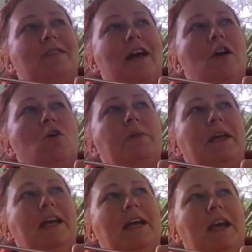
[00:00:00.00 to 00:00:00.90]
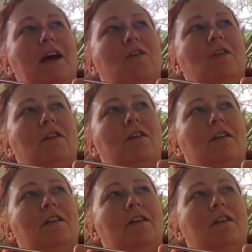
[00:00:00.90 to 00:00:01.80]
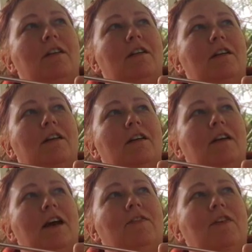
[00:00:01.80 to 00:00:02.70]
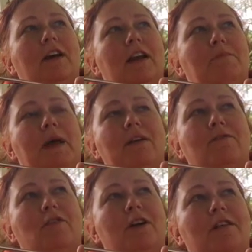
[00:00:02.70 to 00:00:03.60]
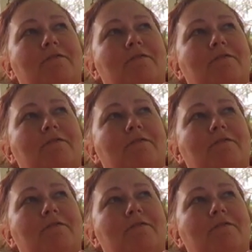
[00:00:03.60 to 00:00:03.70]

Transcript: I hope it can get out. I feel kind of bad for it.